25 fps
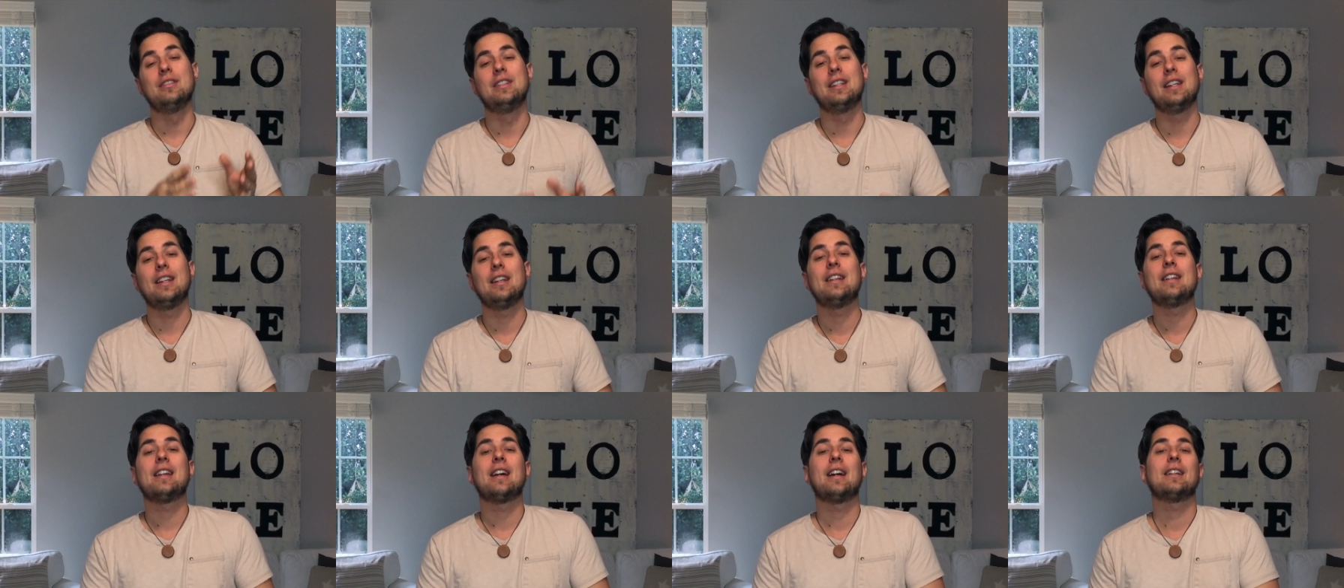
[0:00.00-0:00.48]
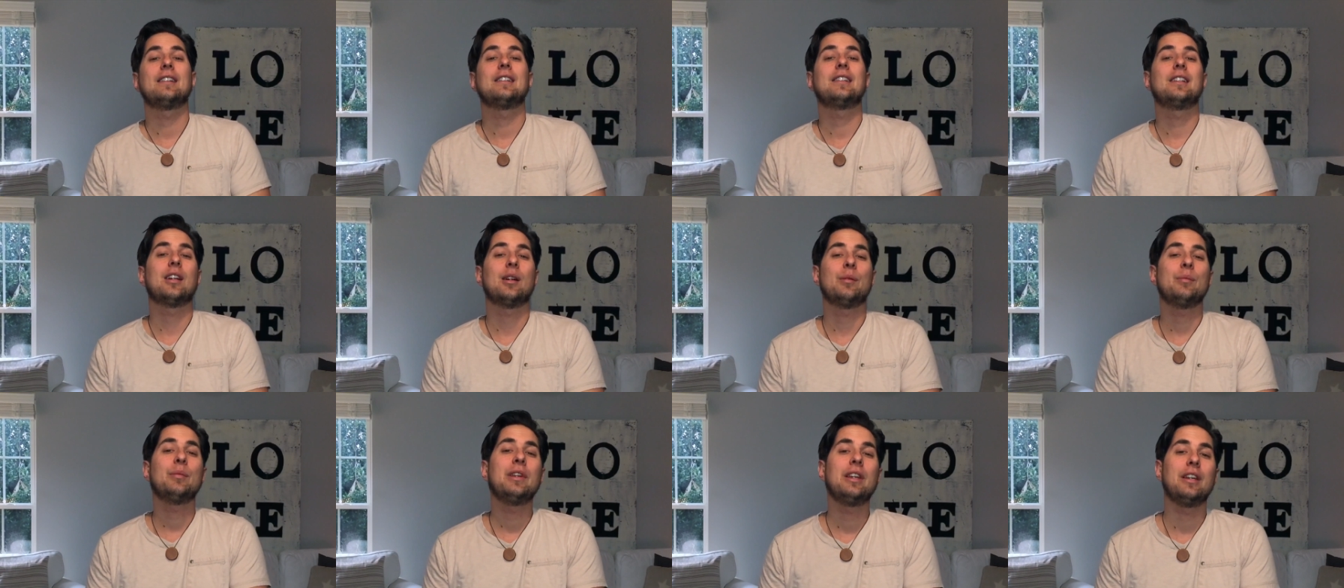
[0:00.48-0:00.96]
You did not
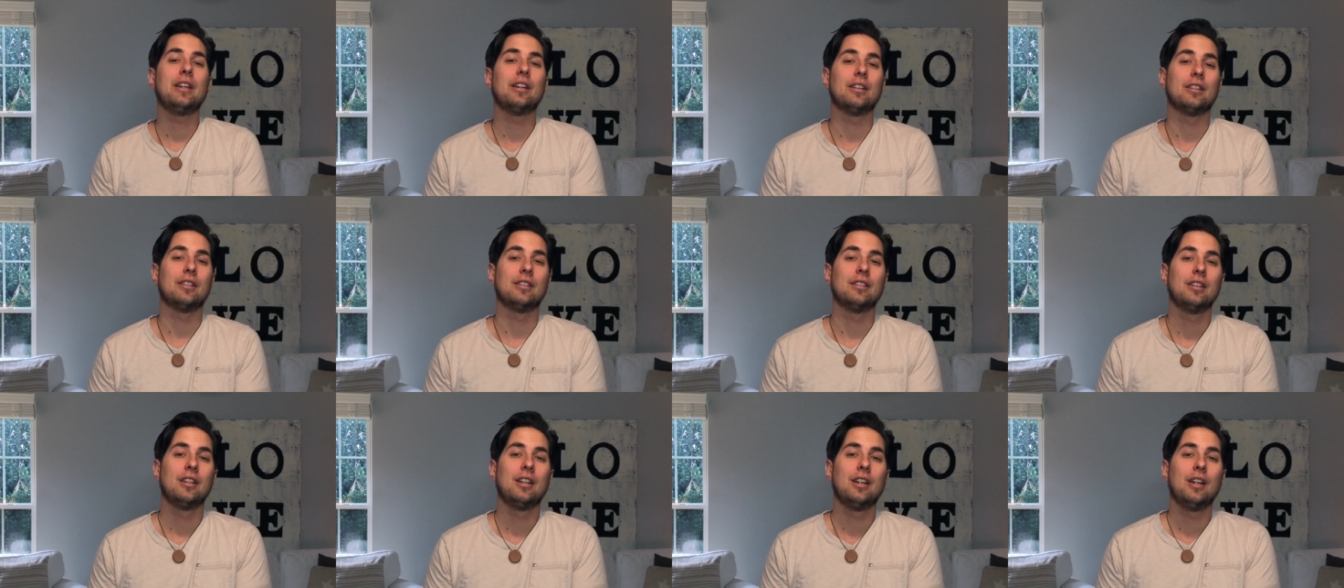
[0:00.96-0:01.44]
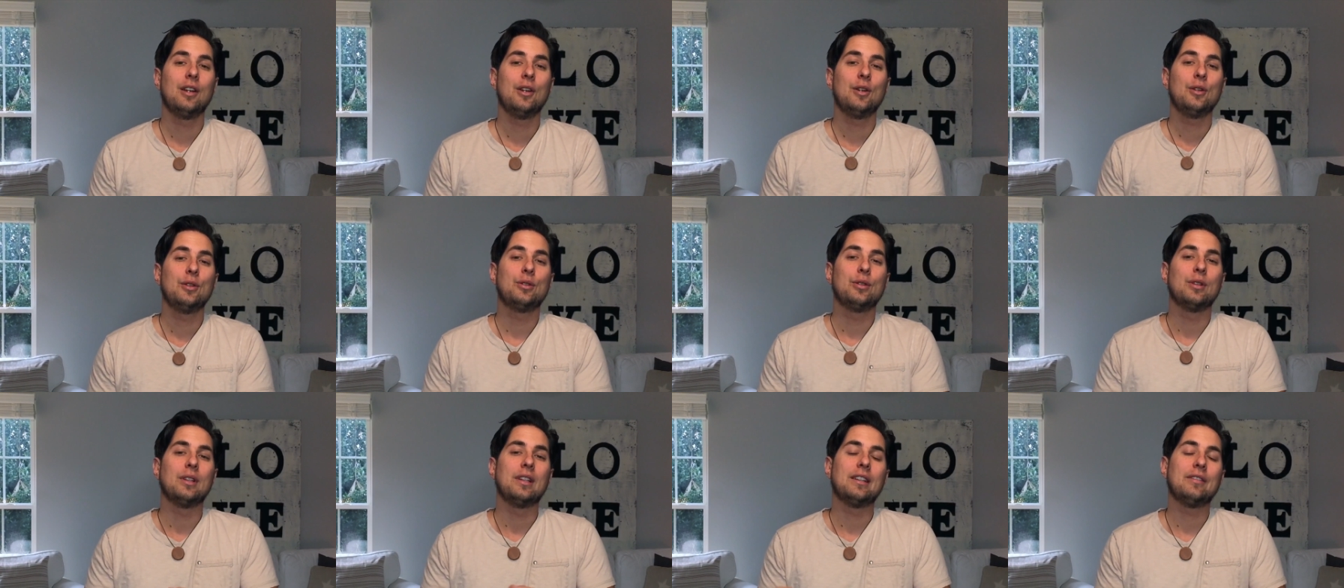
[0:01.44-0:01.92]
come here
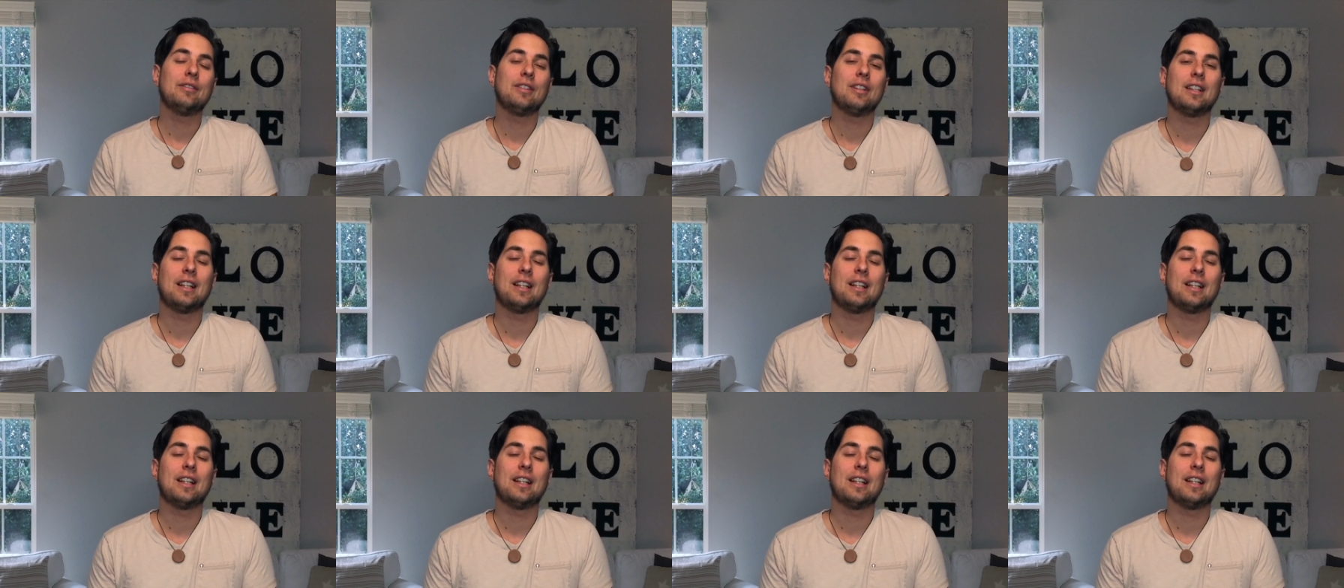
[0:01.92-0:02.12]
to live